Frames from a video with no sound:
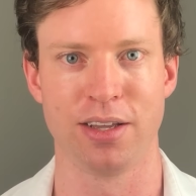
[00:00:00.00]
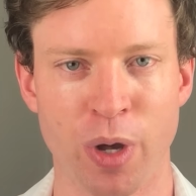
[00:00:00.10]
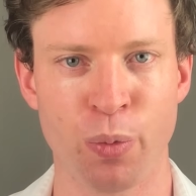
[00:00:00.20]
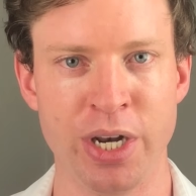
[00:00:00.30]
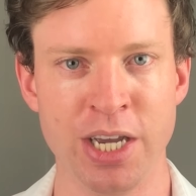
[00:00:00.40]

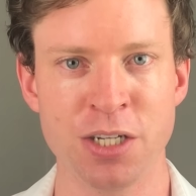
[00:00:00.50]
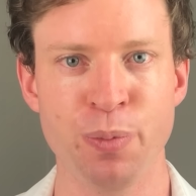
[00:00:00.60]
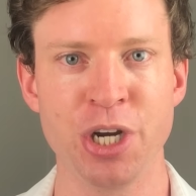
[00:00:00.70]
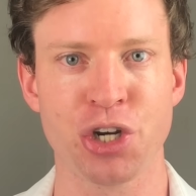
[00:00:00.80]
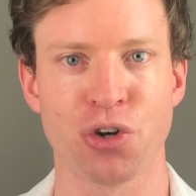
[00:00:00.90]
But we need to
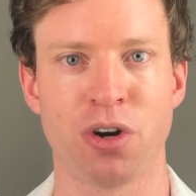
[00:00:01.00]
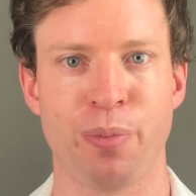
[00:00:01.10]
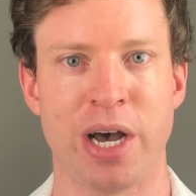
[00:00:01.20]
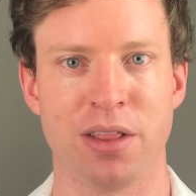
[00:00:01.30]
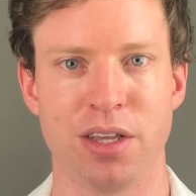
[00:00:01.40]
be sure
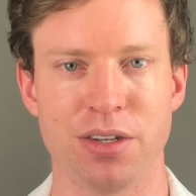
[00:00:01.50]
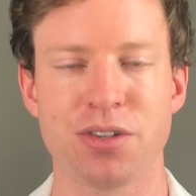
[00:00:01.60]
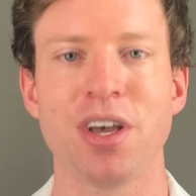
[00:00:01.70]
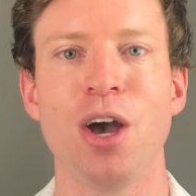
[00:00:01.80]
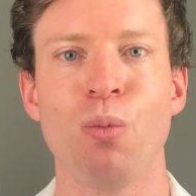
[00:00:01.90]
about
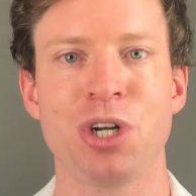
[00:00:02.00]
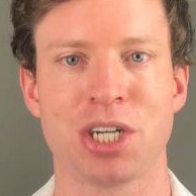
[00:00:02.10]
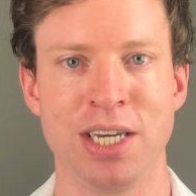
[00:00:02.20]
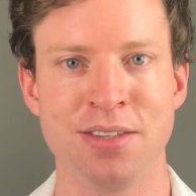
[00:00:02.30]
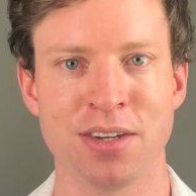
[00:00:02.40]
this, which
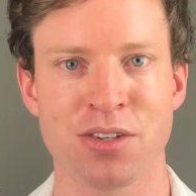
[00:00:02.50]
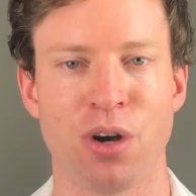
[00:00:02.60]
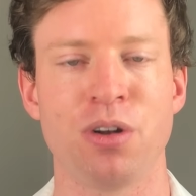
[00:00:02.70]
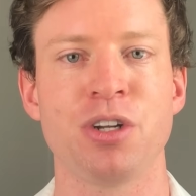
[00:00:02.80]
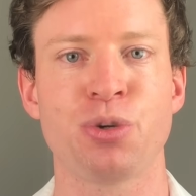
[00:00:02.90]
leads us
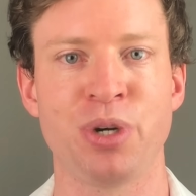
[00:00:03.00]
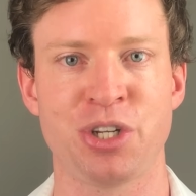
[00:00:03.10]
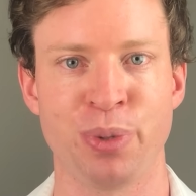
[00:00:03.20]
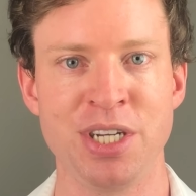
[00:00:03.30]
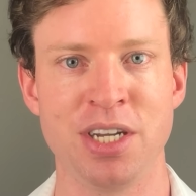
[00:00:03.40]
on to a
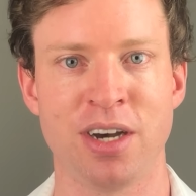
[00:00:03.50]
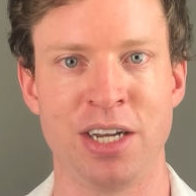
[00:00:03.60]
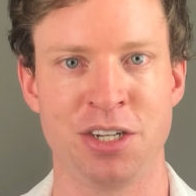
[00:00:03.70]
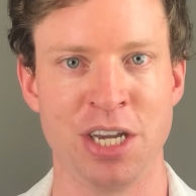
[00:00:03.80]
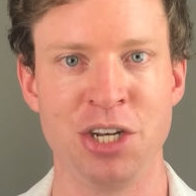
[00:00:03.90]
twenty
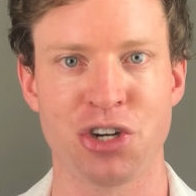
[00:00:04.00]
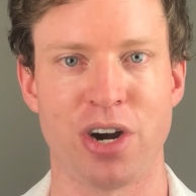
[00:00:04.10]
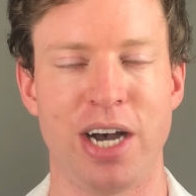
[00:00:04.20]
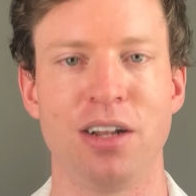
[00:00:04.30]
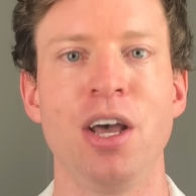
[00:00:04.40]
nineteen
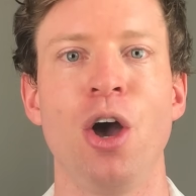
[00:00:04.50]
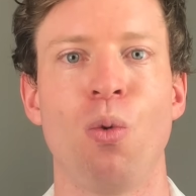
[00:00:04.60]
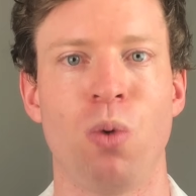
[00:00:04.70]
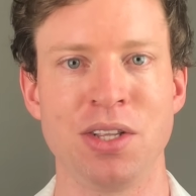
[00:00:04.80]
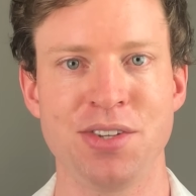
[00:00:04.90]
trial,
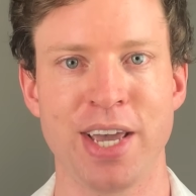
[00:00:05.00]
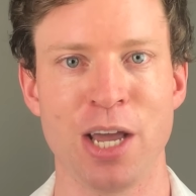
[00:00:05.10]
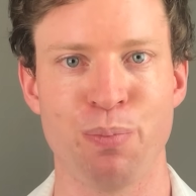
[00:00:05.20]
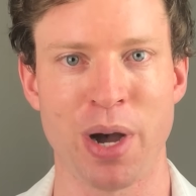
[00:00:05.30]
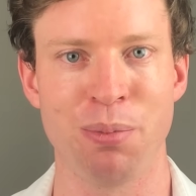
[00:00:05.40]
once
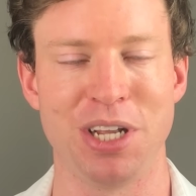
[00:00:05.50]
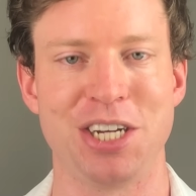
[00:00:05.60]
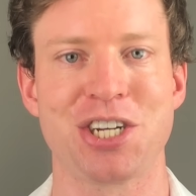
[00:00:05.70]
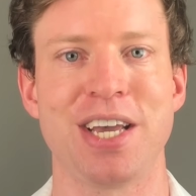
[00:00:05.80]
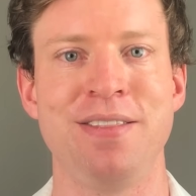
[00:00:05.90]
again
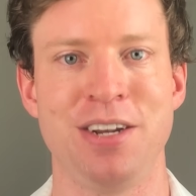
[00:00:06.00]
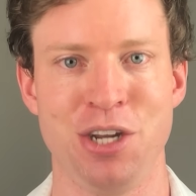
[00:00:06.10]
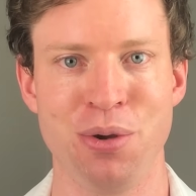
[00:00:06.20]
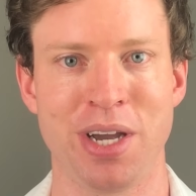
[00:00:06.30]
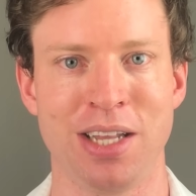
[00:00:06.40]
published in the
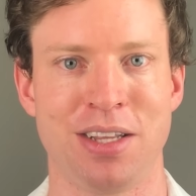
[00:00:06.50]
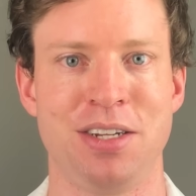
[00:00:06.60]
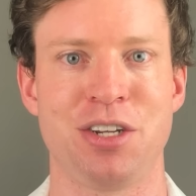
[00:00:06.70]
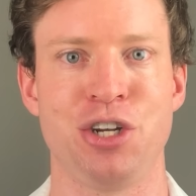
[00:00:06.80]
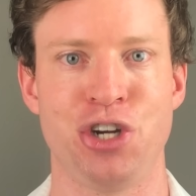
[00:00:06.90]
New
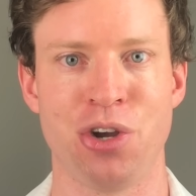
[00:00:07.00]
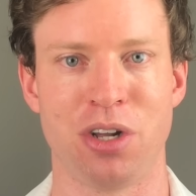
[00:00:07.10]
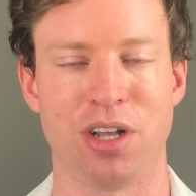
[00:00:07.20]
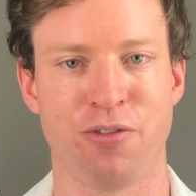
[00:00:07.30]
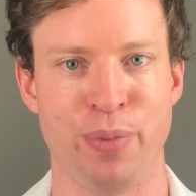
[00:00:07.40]
England
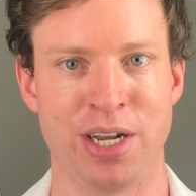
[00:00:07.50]
Journal of